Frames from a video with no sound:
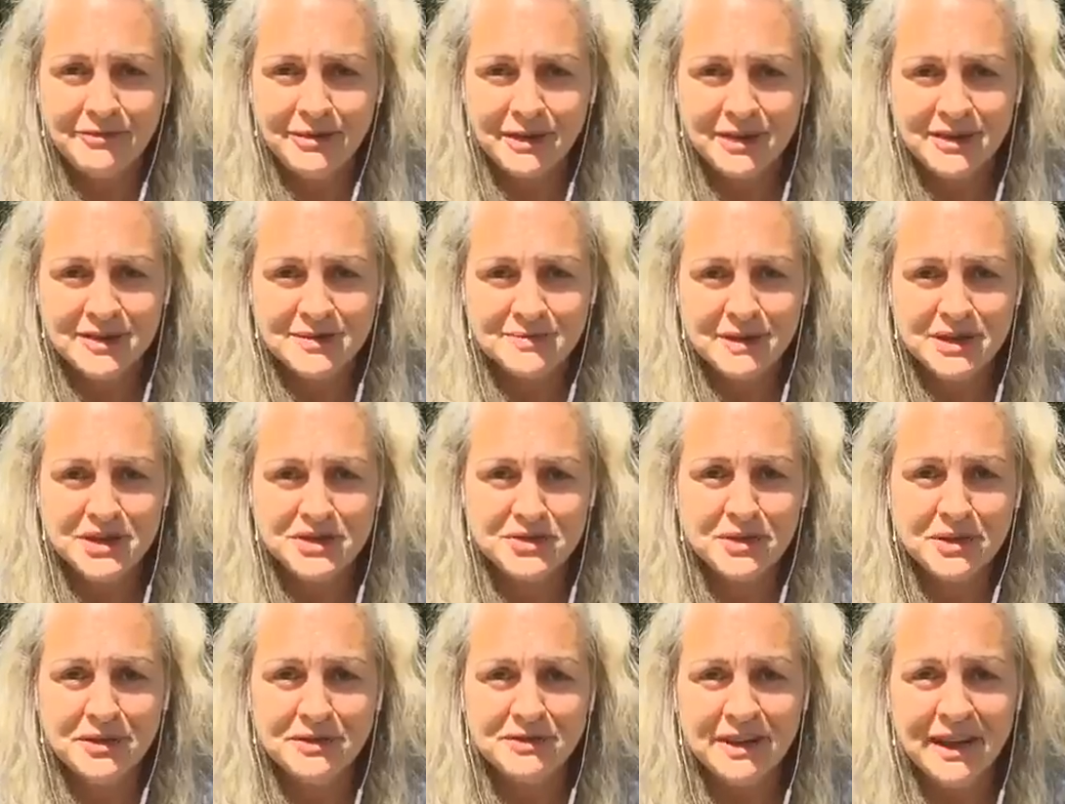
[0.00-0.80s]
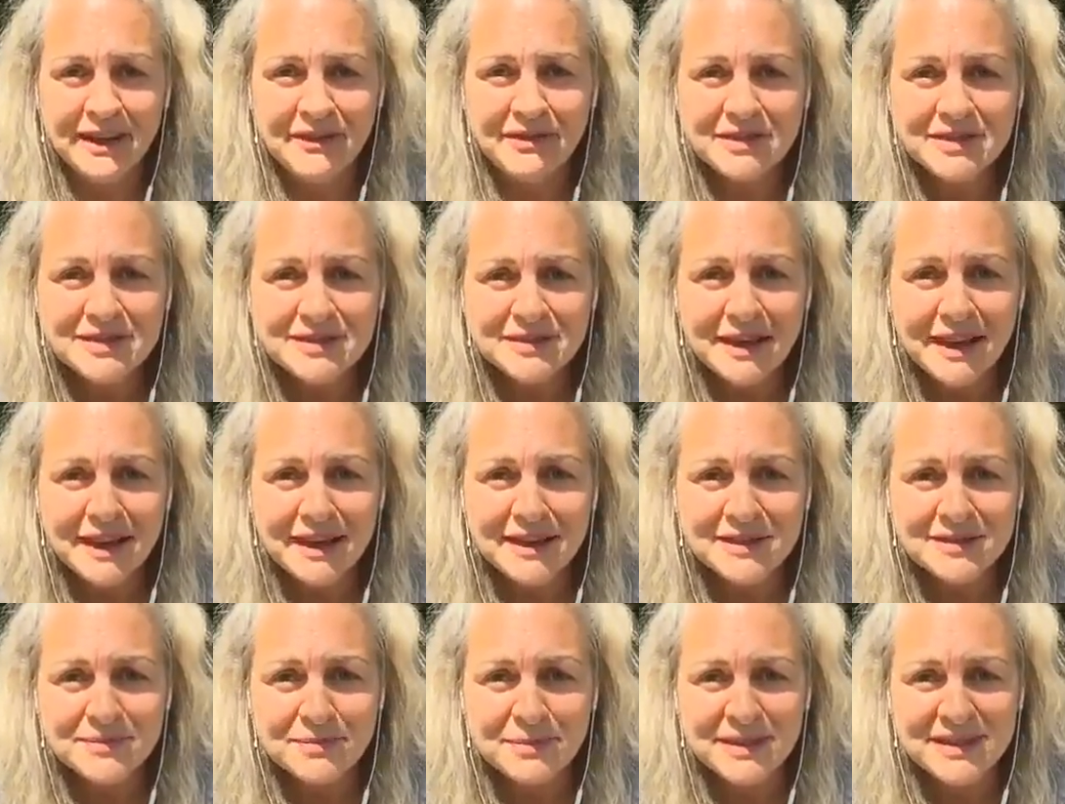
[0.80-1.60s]
because my joy of life
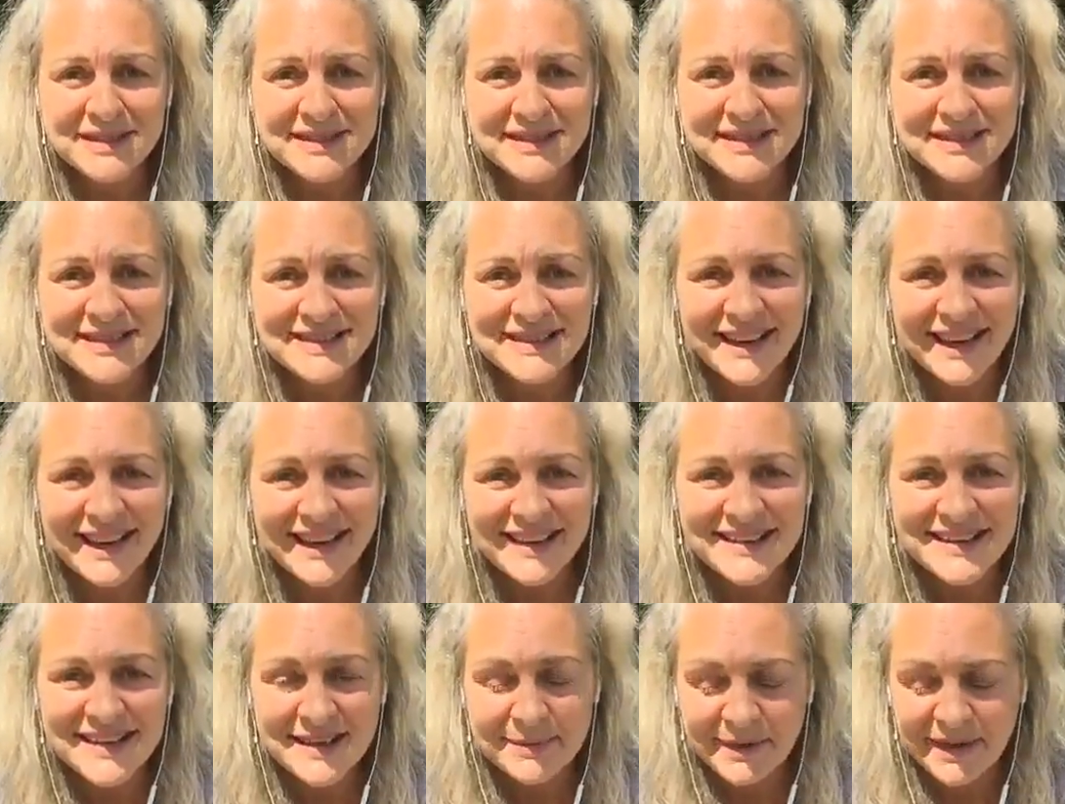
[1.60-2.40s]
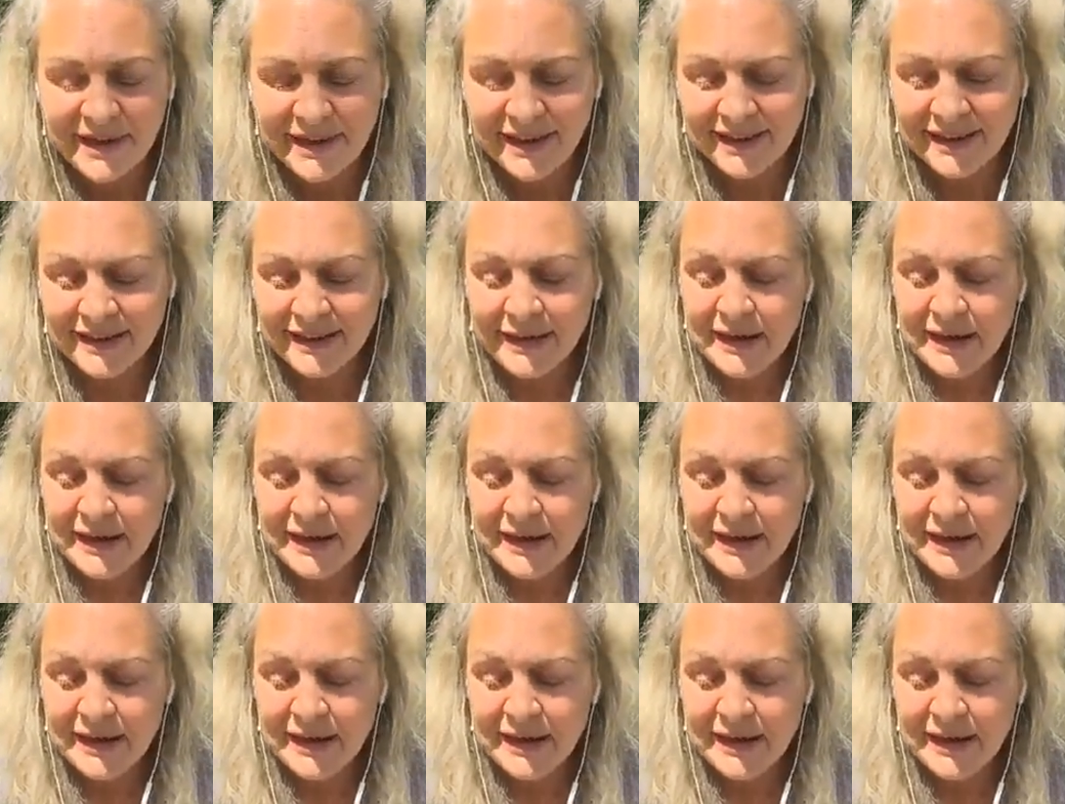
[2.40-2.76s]
is business. Hi Debbie.